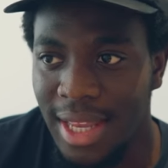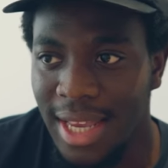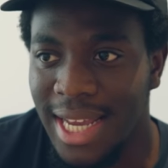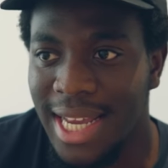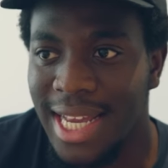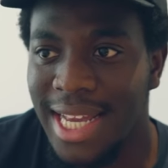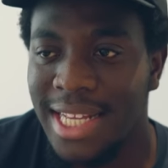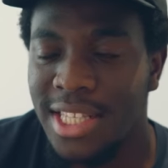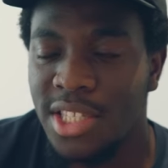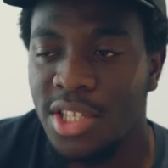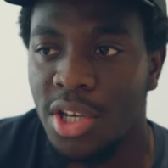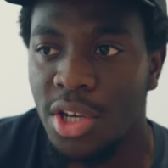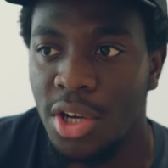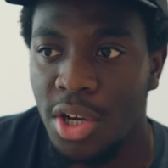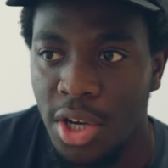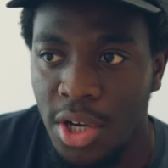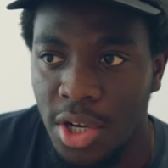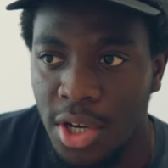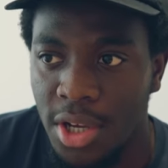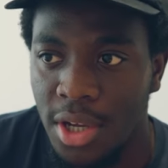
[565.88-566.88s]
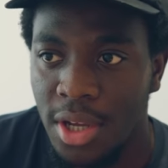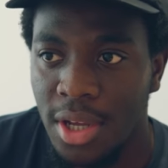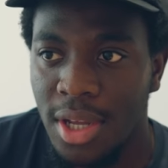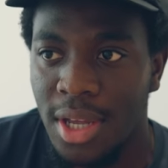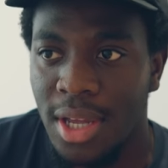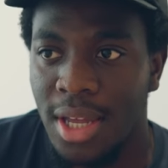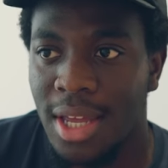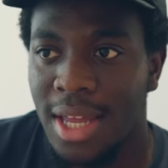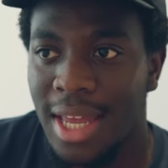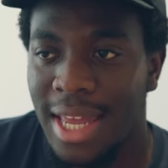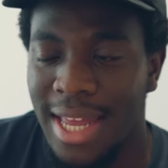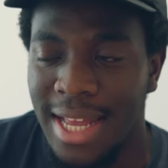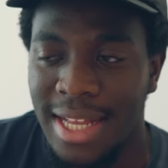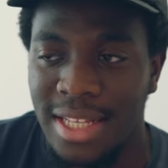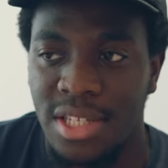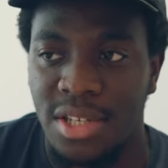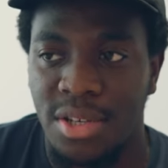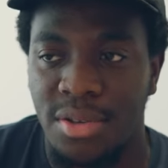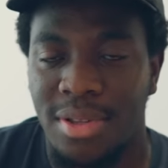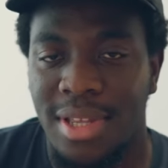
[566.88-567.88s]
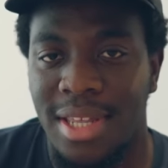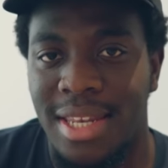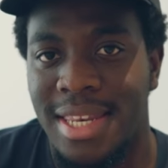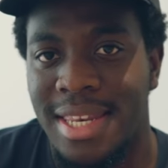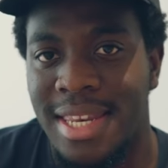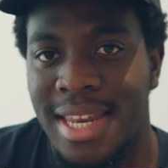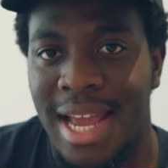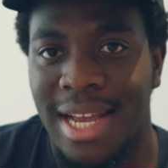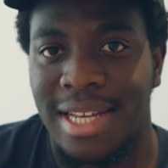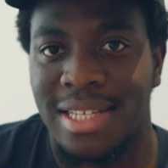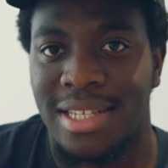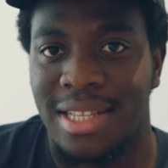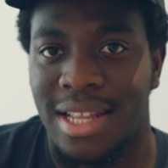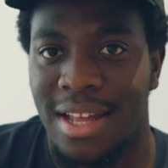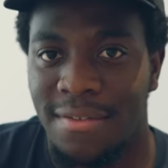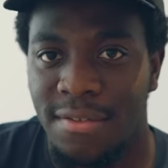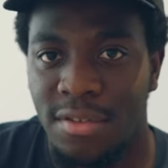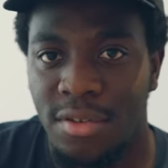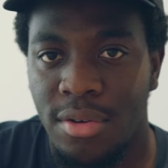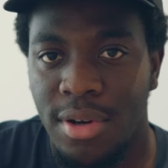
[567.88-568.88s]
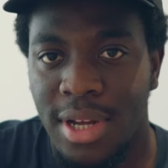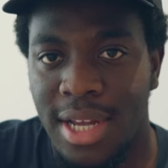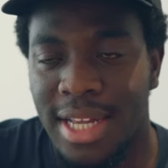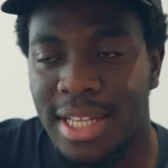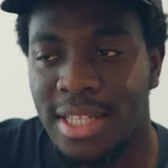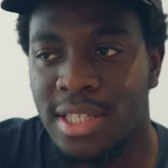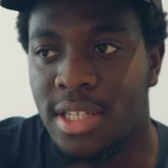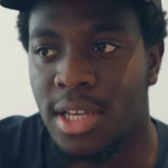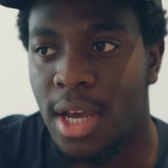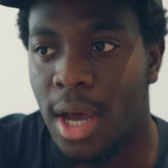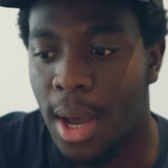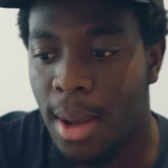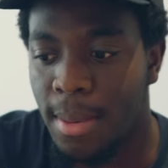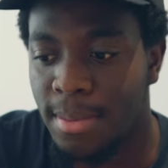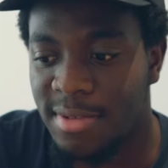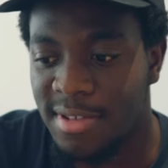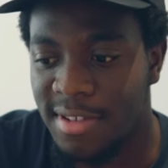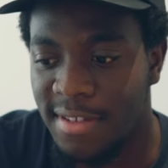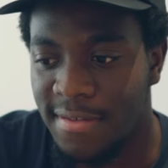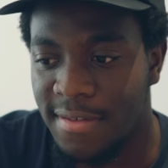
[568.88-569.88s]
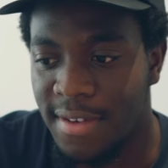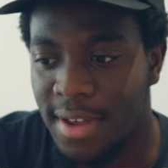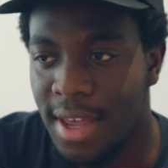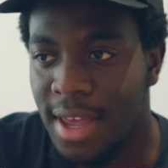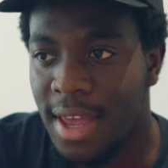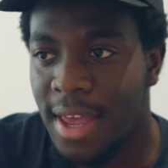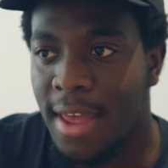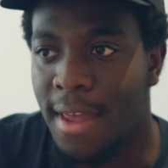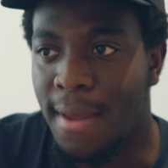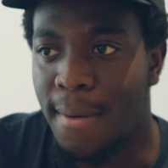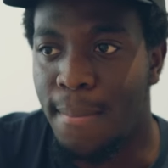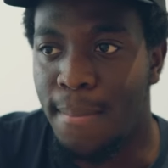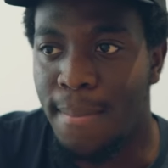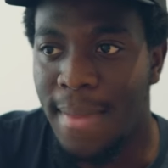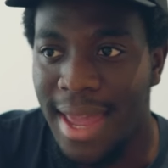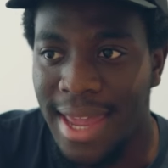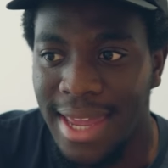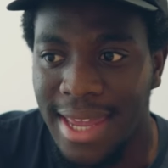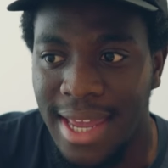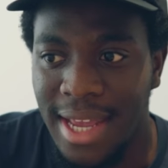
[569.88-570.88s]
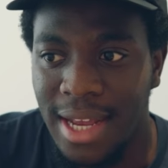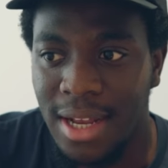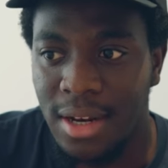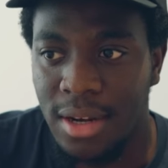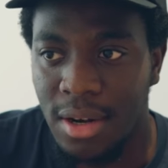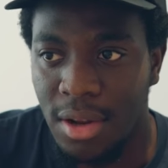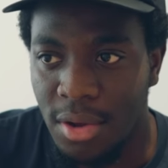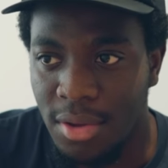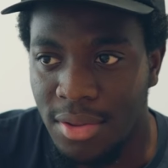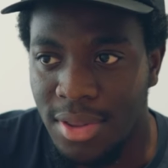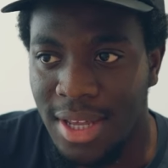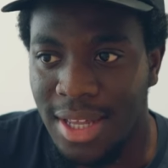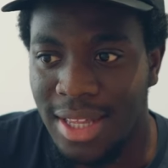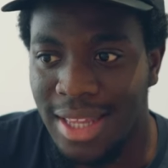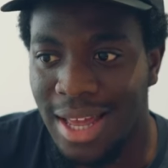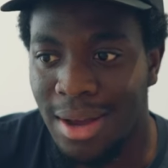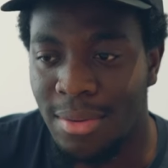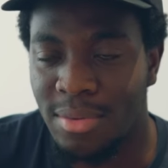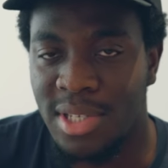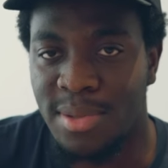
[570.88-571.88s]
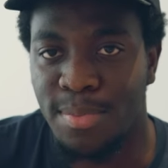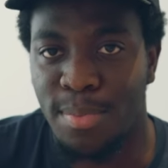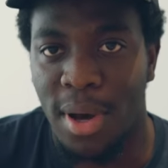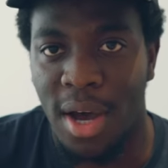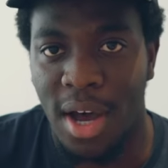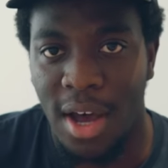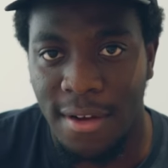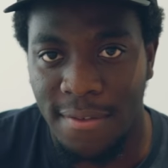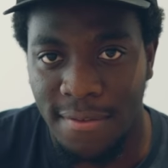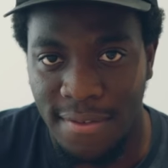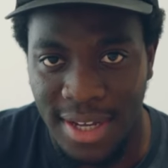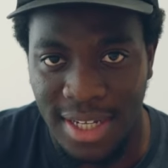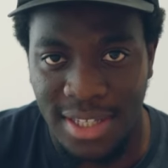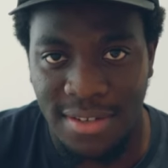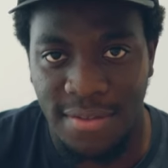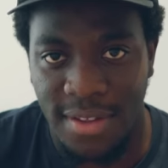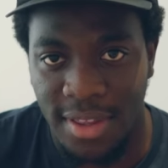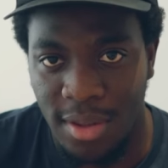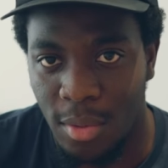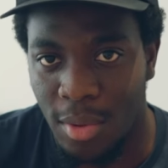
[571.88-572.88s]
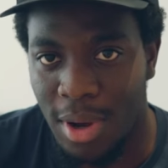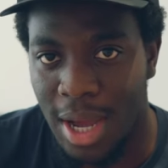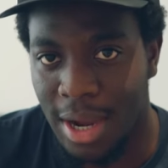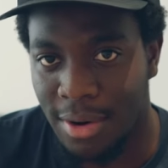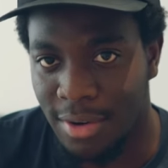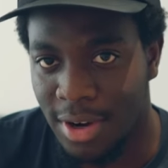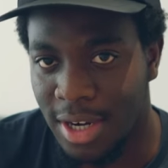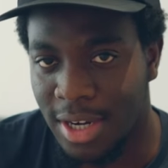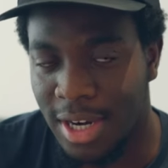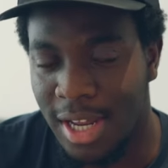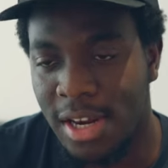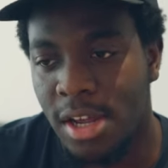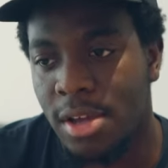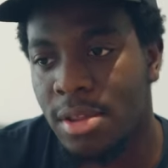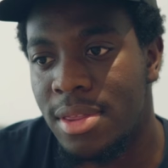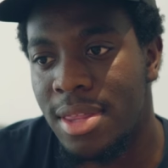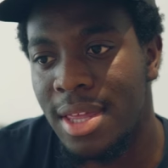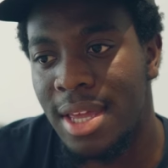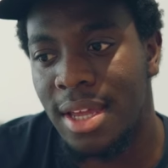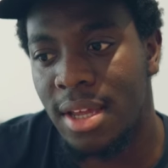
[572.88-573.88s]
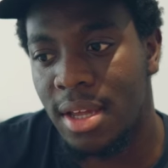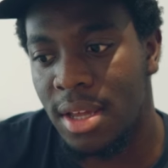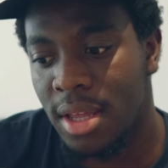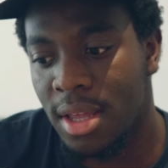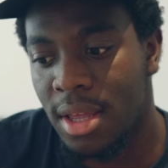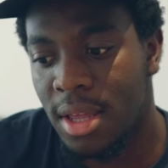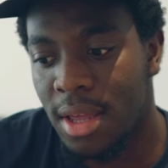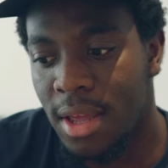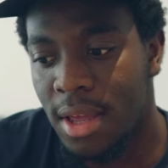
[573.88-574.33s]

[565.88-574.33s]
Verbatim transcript: he took it to the next level in terms of making clothing that was perfect for the wearer. And I don't think